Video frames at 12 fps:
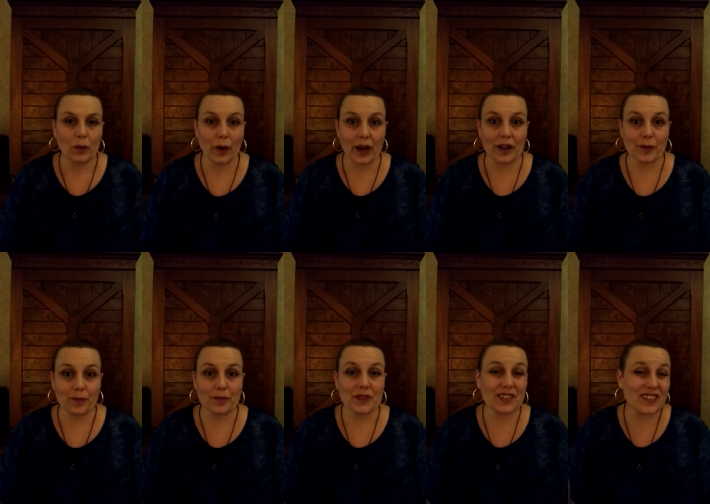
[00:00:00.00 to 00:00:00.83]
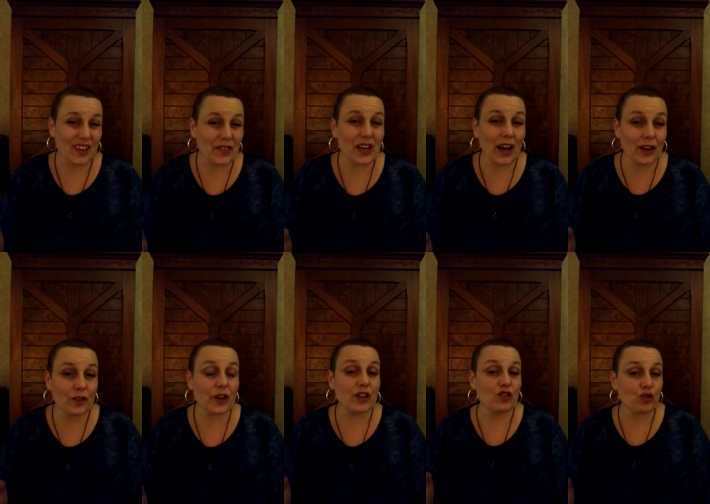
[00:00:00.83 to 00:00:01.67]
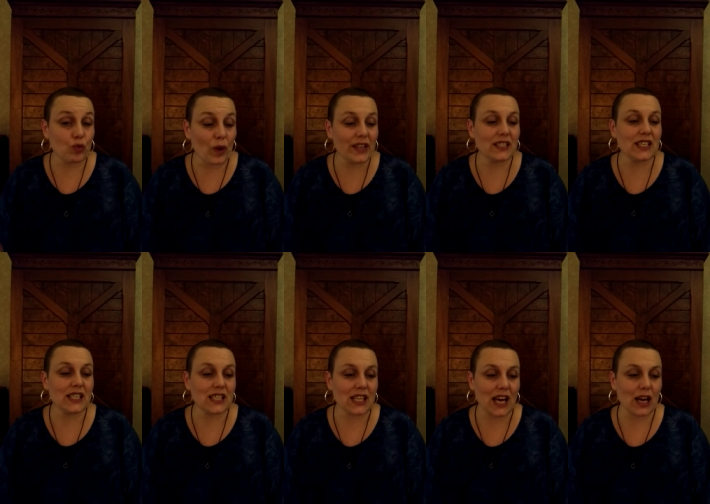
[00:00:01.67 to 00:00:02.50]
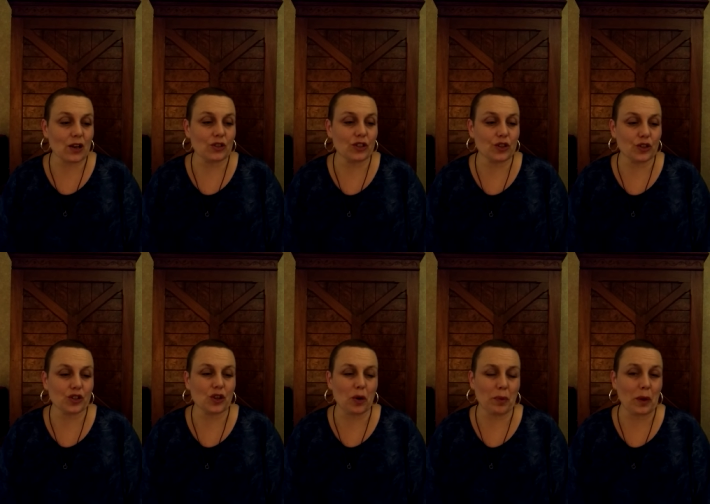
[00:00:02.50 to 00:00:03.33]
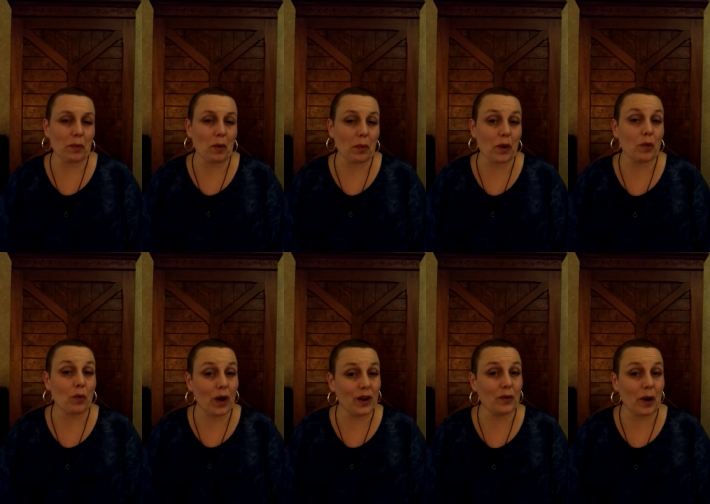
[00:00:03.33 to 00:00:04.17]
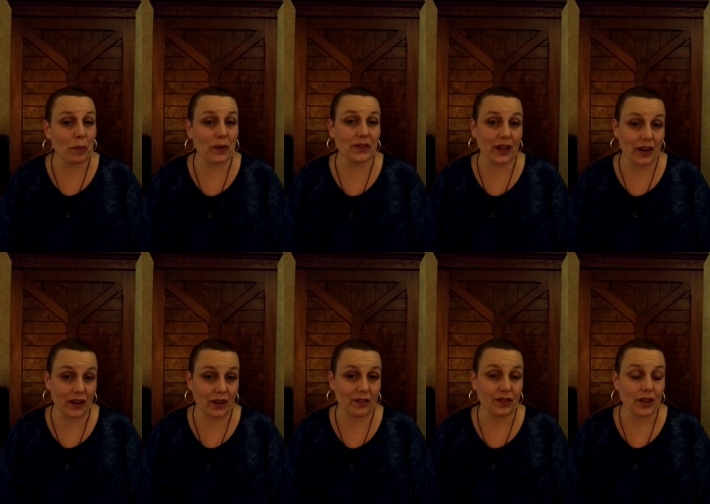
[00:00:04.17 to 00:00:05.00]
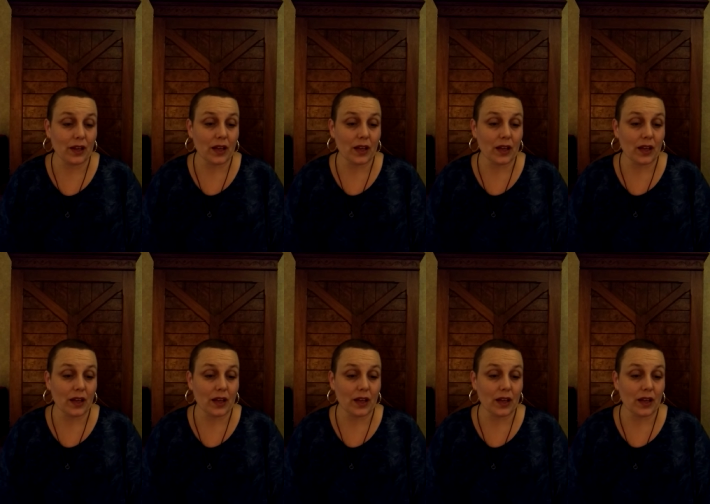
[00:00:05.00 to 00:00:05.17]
Well, 720,000 or so people per one representative.